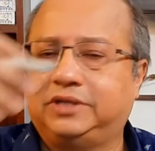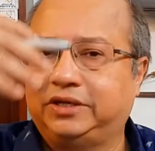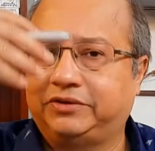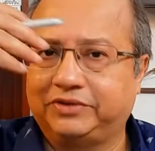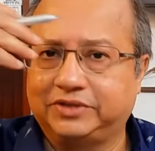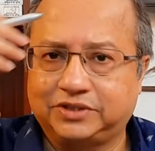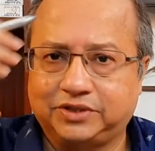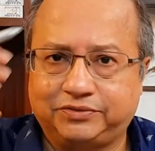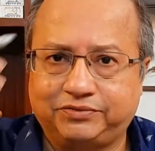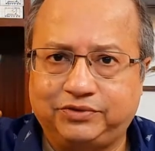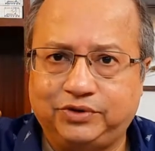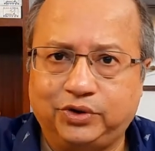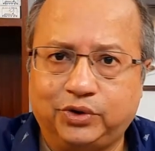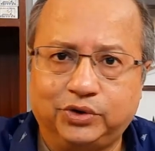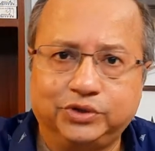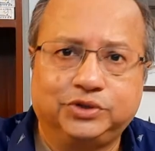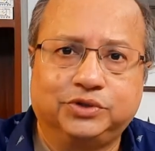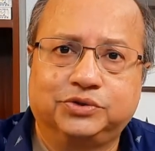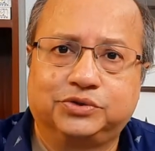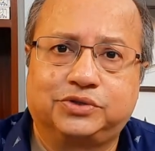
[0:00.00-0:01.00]
It was of no
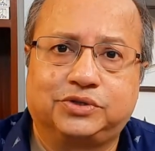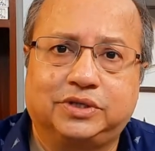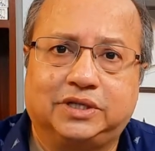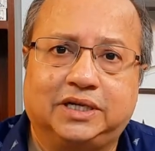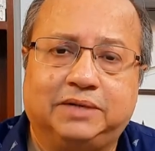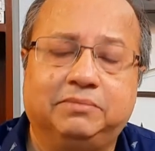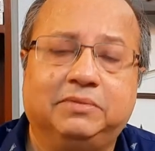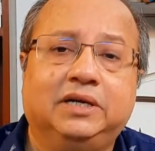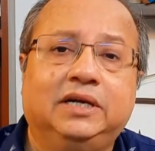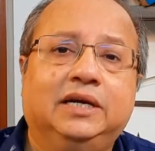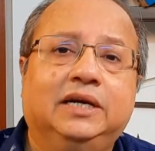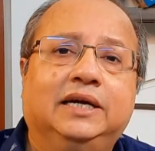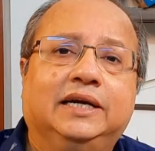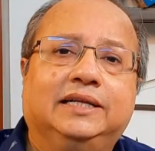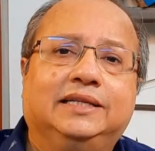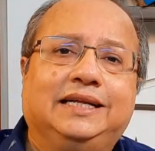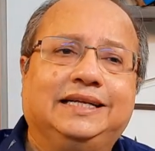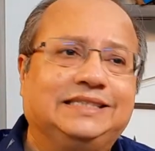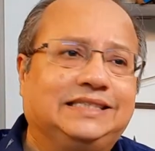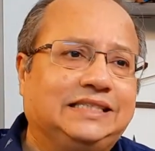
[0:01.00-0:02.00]
use to them.
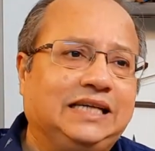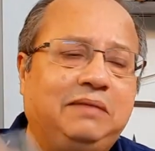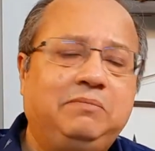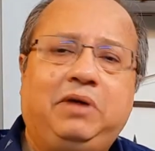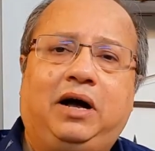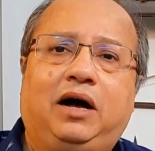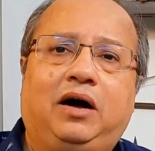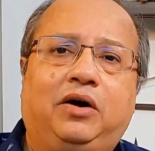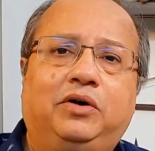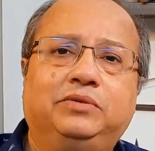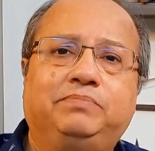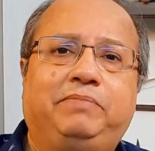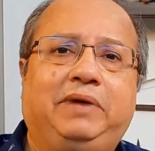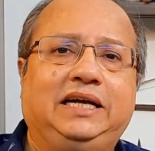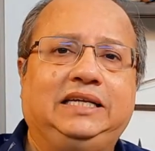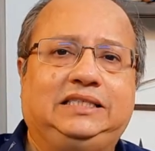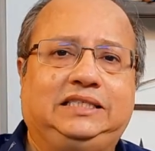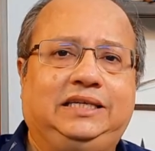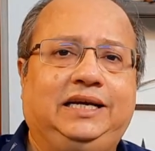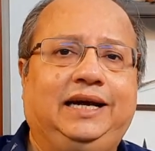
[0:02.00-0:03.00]
Then somehow, by
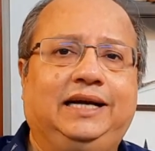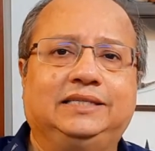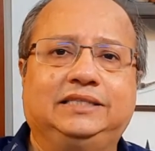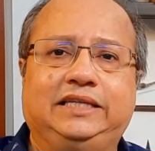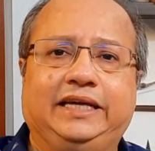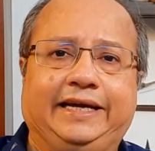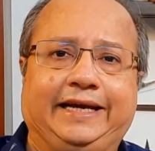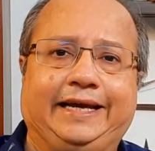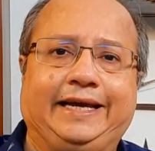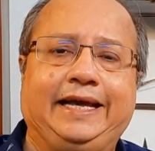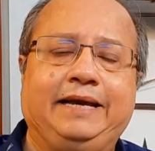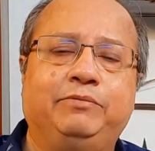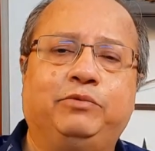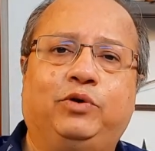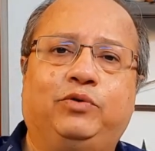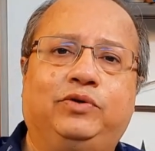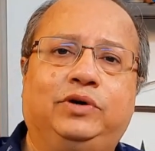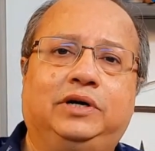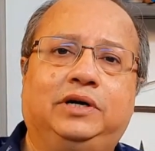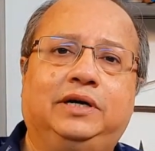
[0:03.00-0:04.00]
chance, they came
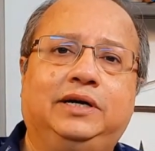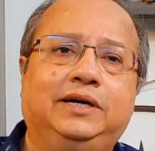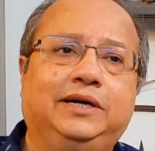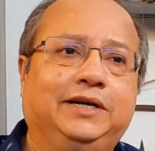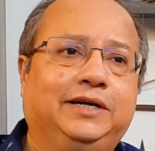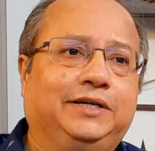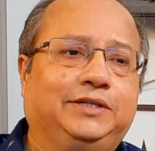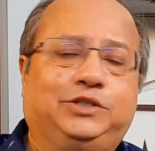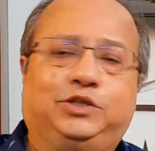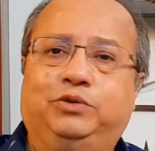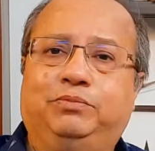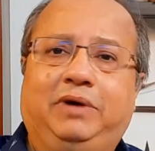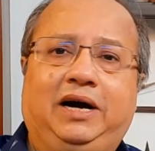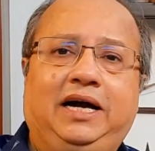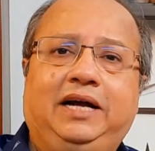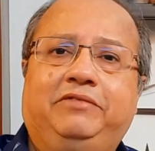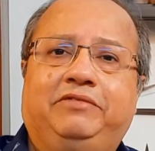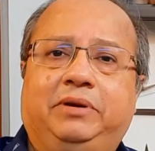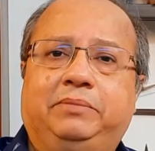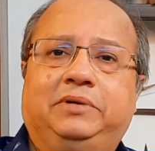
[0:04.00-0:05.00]
over to
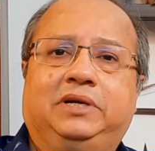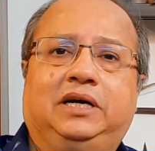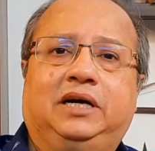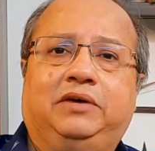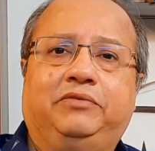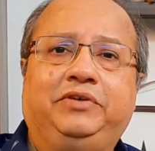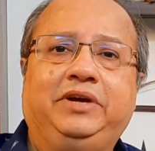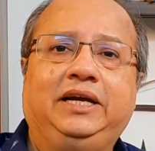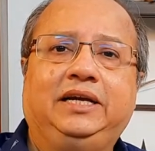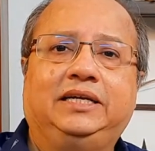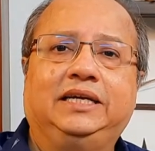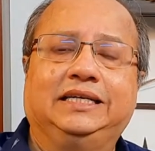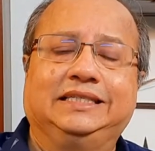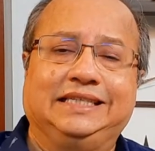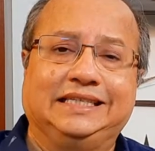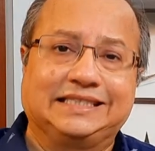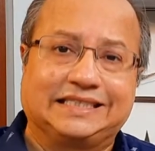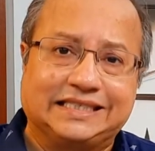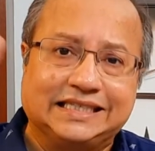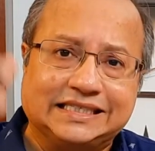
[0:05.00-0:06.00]
my webinar weekdays,
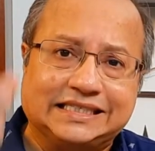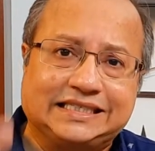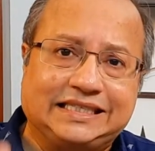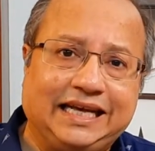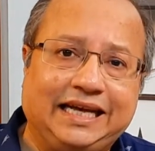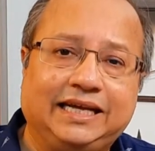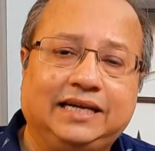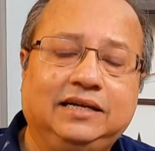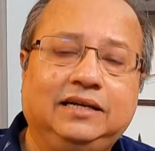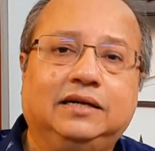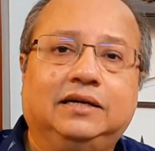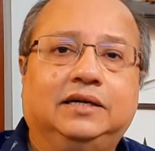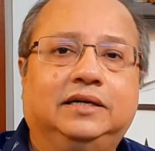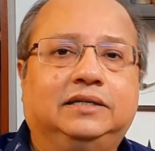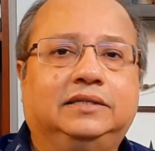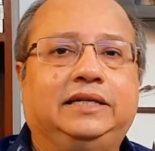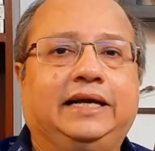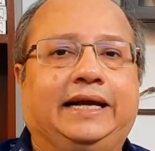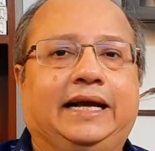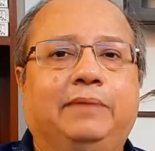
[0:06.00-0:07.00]
and since then,
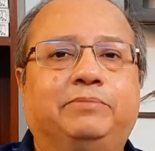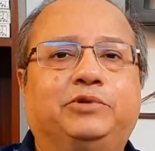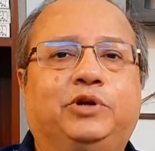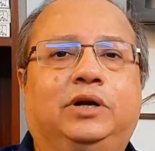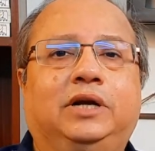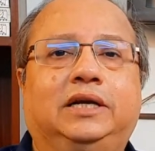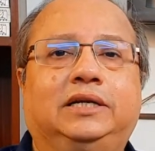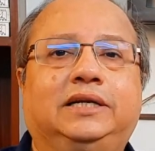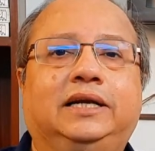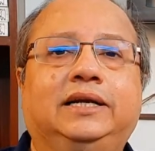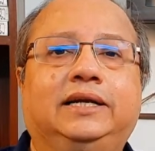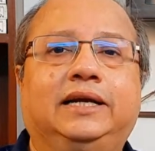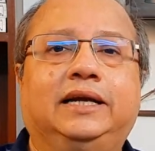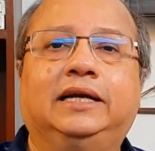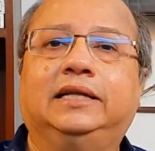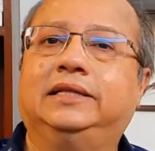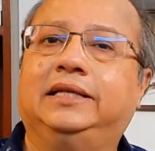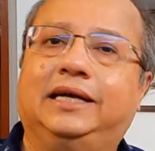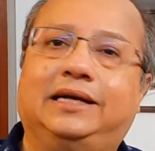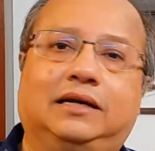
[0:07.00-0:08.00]
they kept on attending
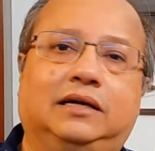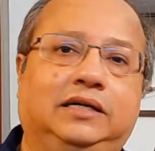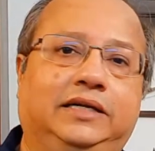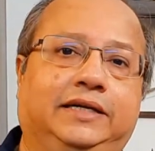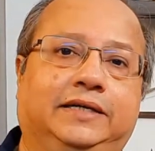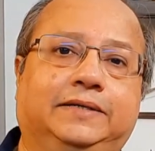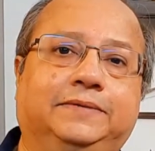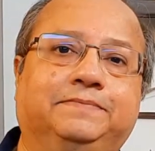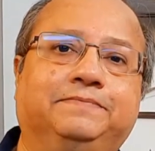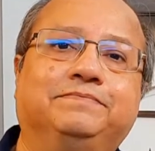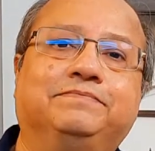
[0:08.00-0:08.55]
and they cleared.